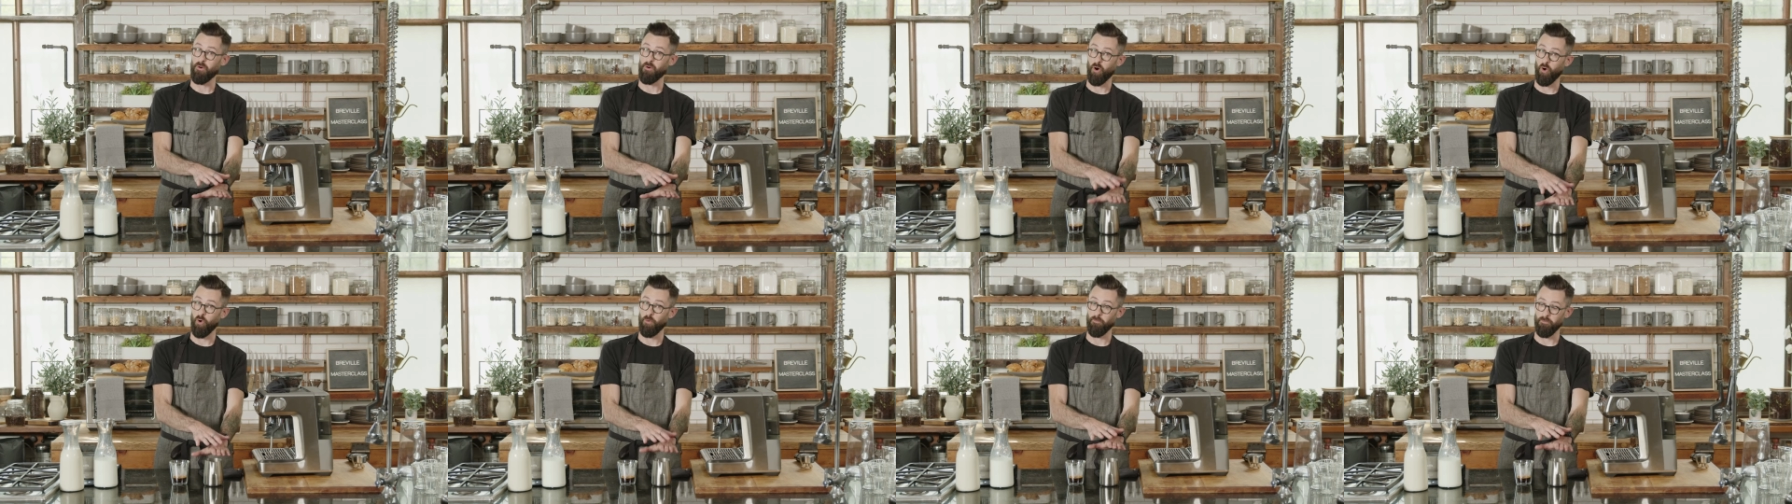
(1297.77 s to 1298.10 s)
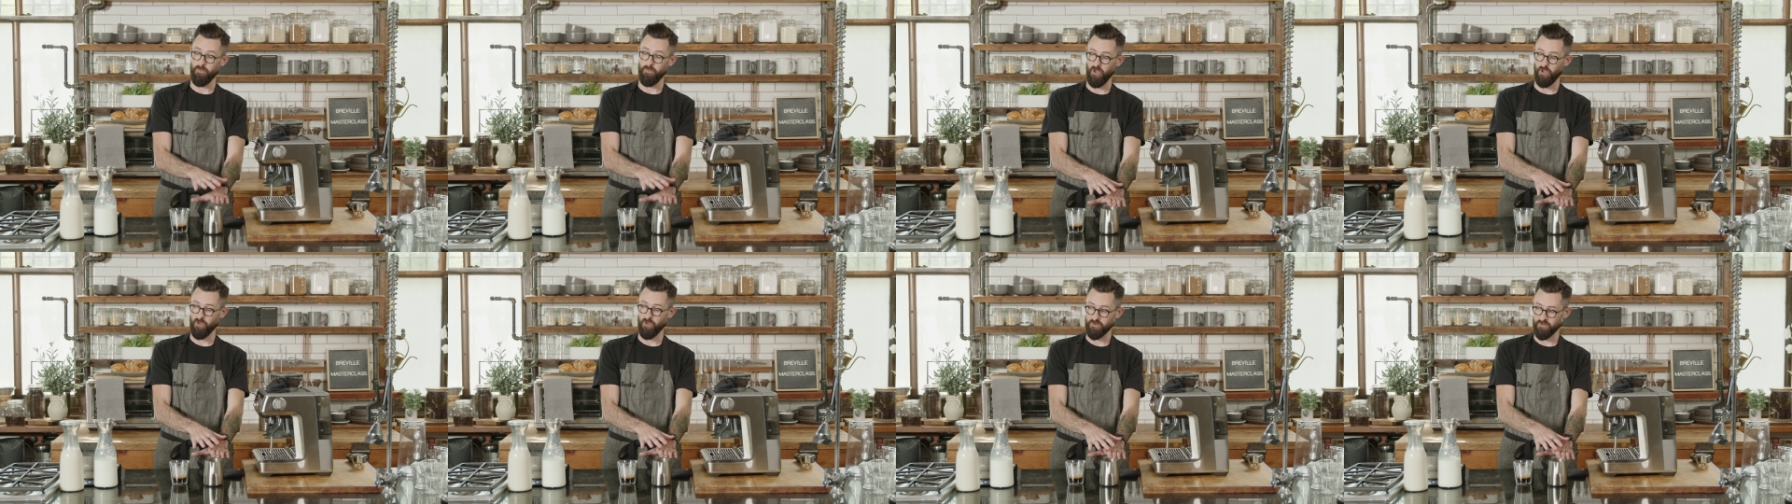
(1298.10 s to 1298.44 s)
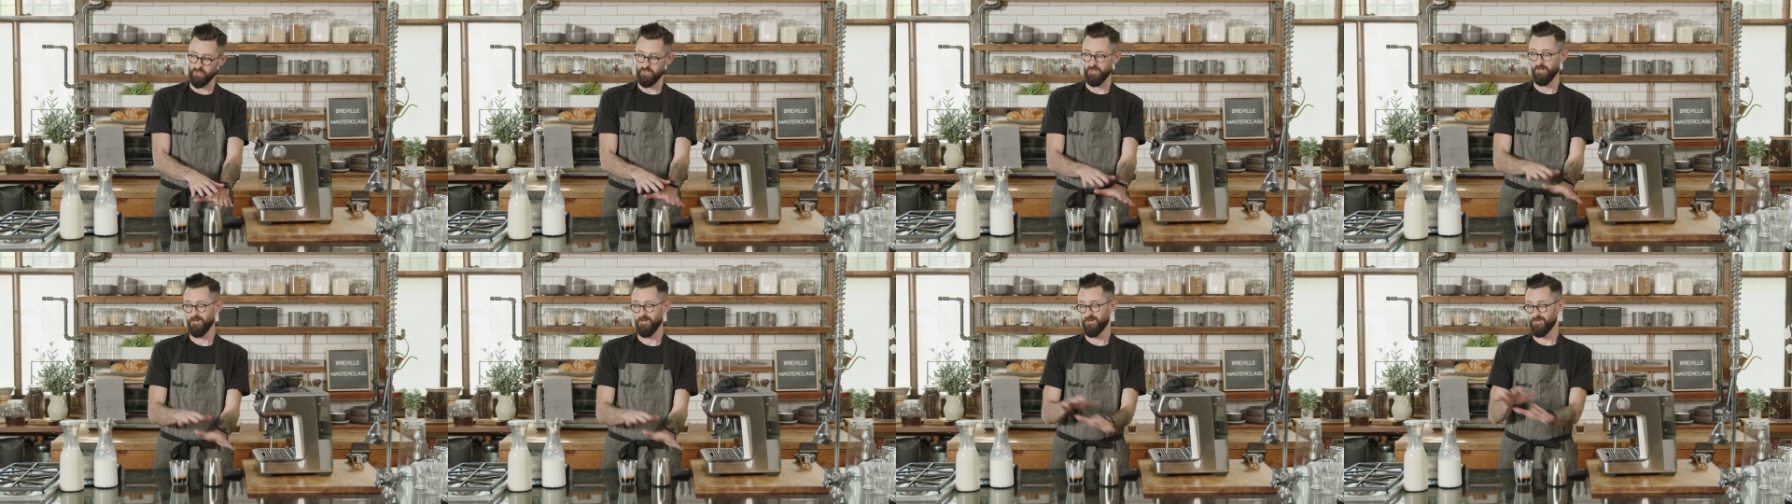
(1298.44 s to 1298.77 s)
whole milk
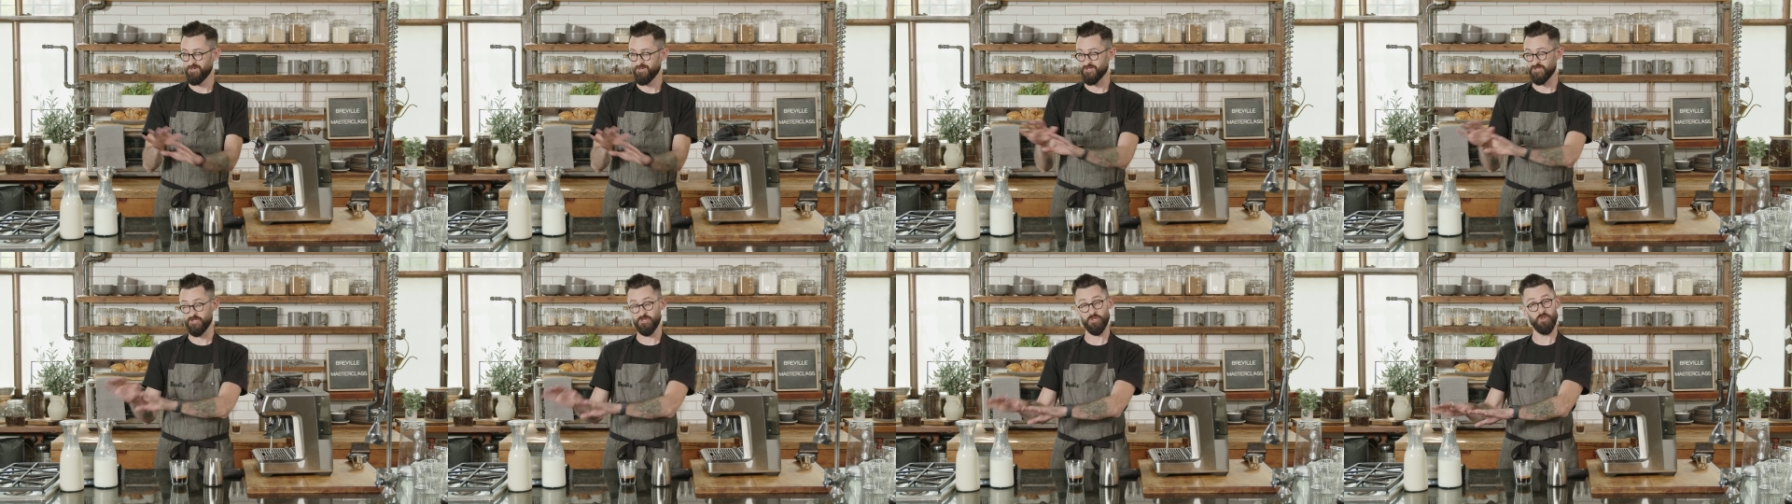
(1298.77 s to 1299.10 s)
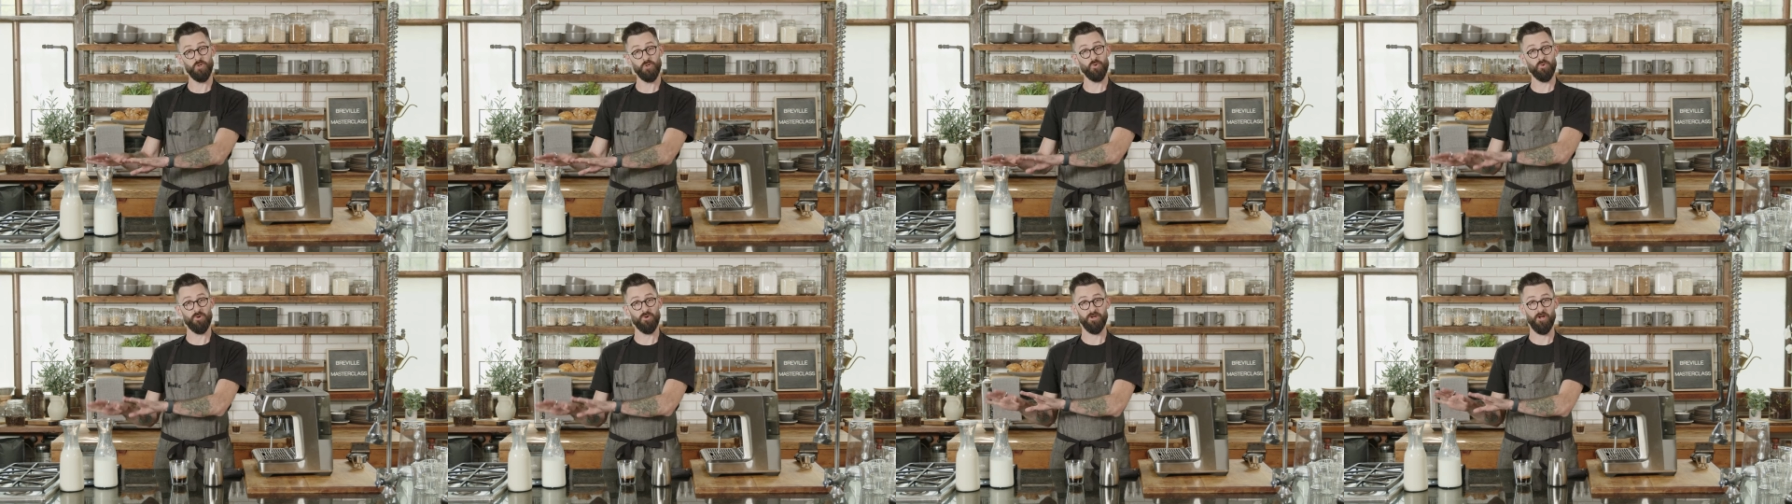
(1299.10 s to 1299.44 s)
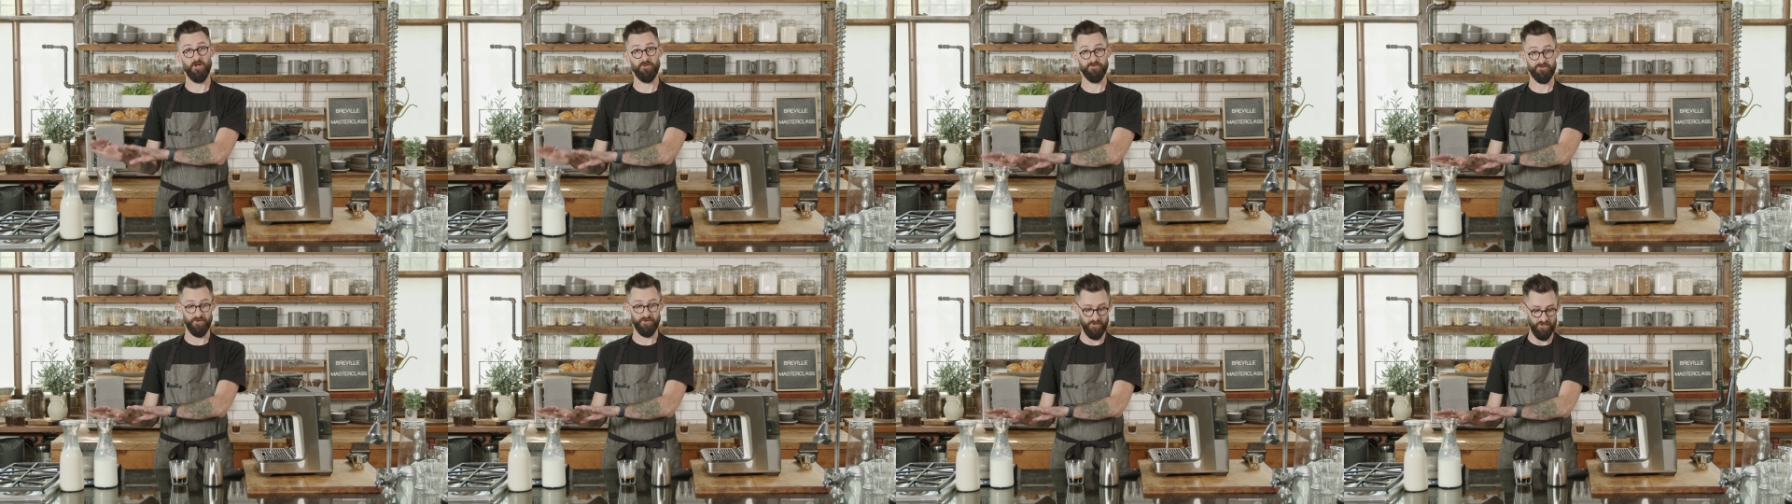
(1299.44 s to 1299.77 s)
to an
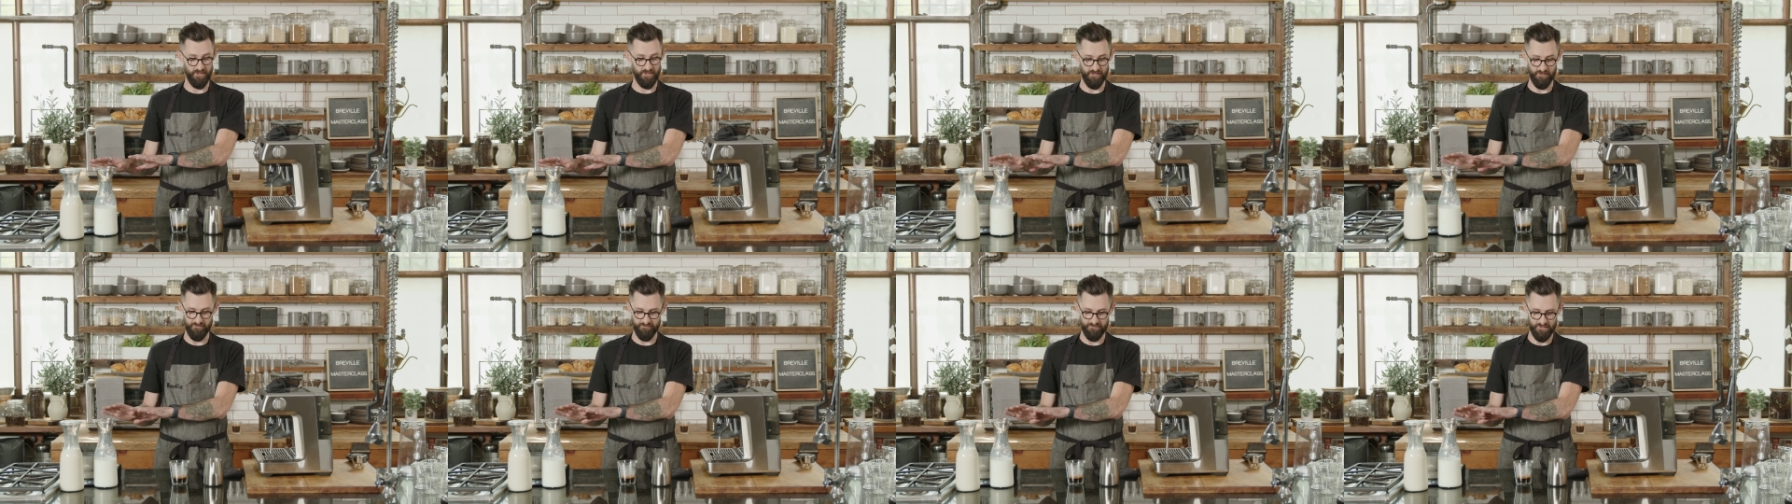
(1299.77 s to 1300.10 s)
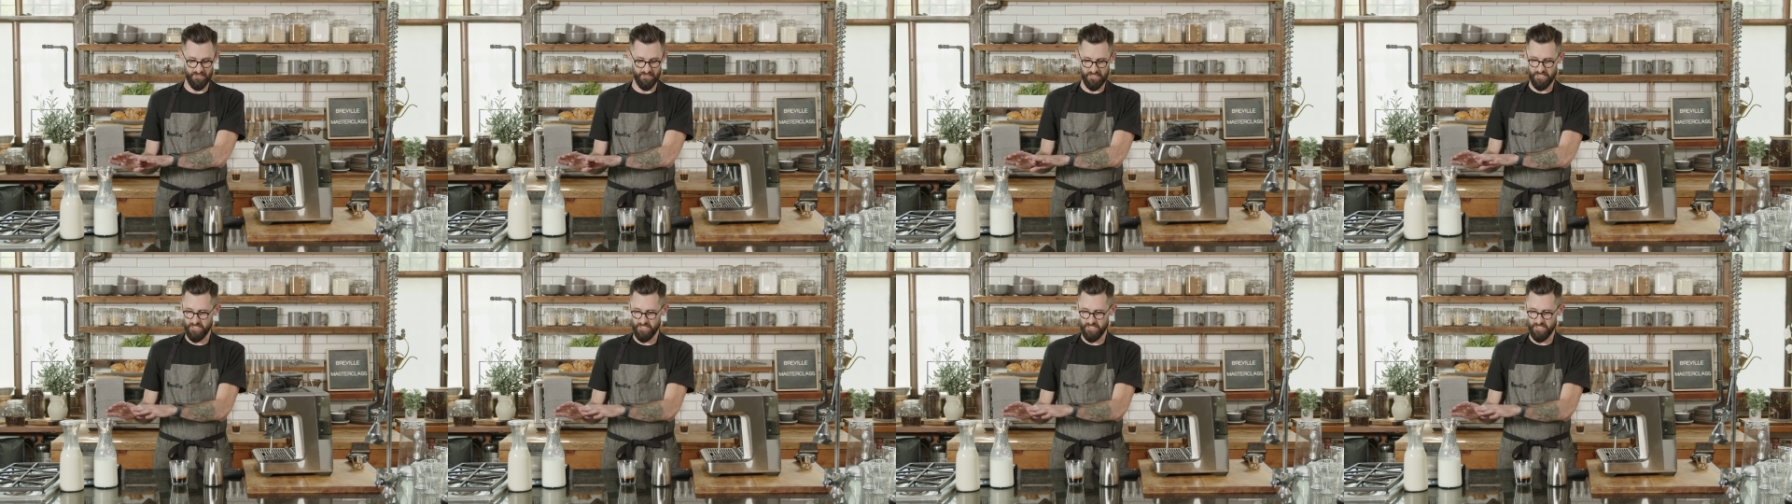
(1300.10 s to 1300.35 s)
alternative.